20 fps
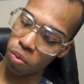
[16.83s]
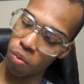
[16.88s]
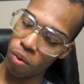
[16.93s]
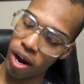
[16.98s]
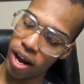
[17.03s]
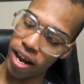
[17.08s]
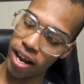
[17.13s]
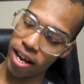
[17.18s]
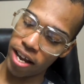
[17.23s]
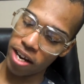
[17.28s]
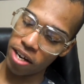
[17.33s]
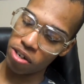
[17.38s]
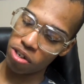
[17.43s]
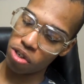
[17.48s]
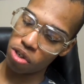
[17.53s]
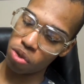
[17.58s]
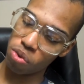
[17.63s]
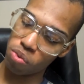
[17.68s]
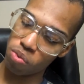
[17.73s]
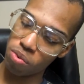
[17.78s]
way
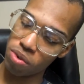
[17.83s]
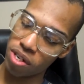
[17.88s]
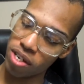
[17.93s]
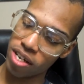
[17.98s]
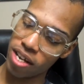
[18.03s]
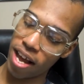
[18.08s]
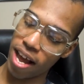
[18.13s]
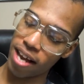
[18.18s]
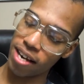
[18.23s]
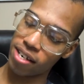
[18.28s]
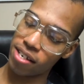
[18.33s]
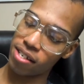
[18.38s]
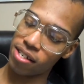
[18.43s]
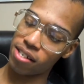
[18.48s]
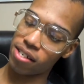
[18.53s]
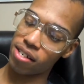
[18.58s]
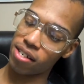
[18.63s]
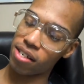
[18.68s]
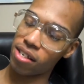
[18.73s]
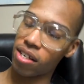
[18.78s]
to
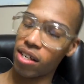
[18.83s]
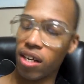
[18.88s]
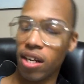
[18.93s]
get